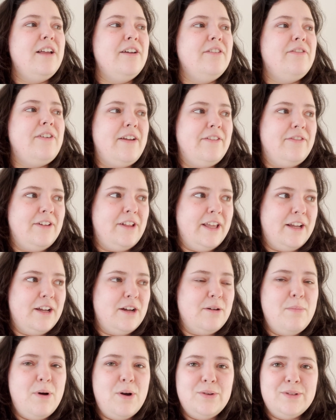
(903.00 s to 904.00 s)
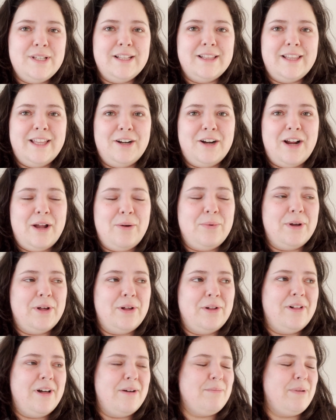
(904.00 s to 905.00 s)
If I feel like composing later, I
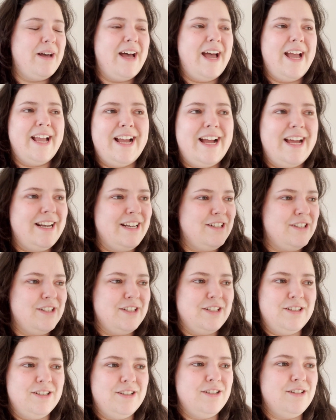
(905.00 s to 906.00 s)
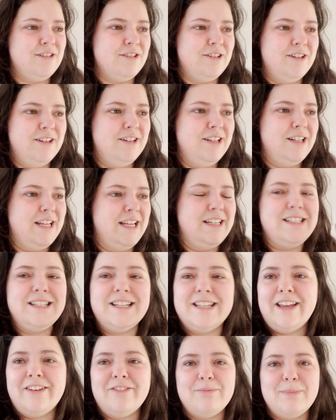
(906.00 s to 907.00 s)
will, but I kind of just need to
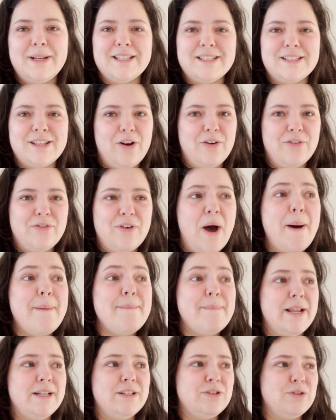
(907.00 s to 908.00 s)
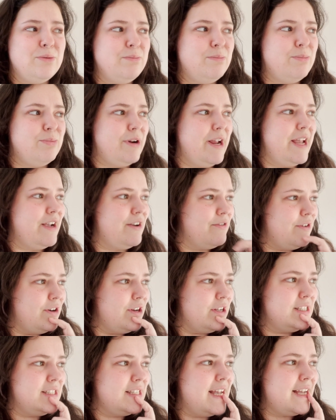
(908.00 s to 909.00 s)
give myself a mental break for
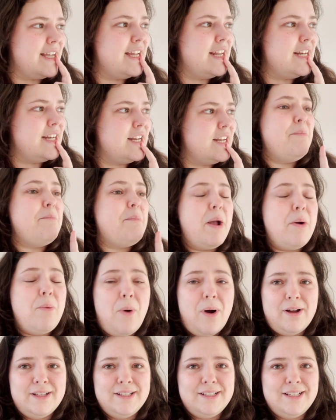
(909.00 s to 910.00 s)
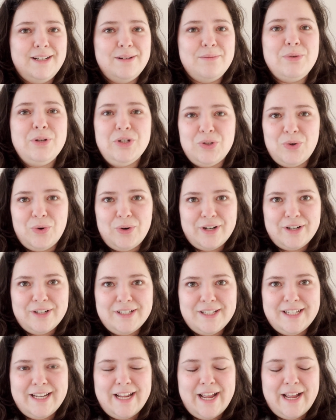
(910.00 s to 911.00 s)
a second. My walk is gonna be shorter
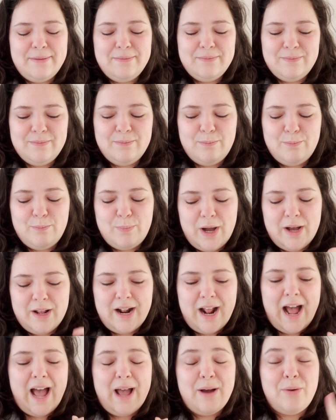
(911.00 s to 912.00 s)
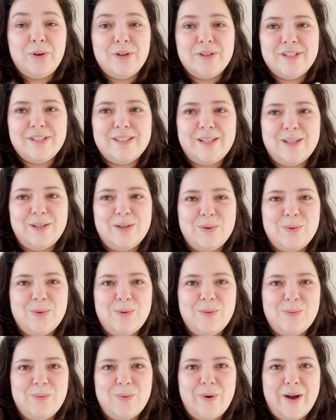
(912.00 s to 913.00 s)
today, but I will see
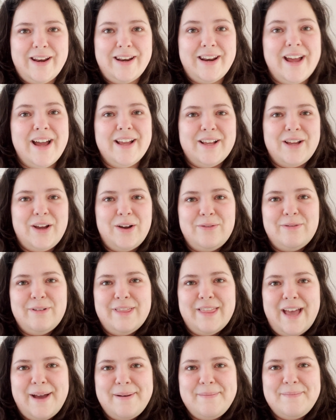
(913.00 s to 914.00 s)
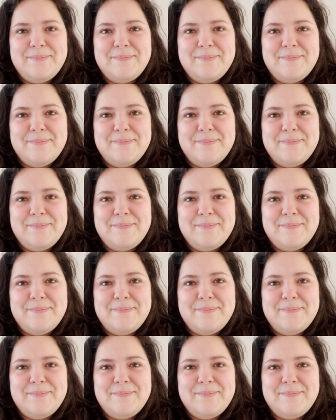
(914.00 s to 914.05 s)
you when I go for that.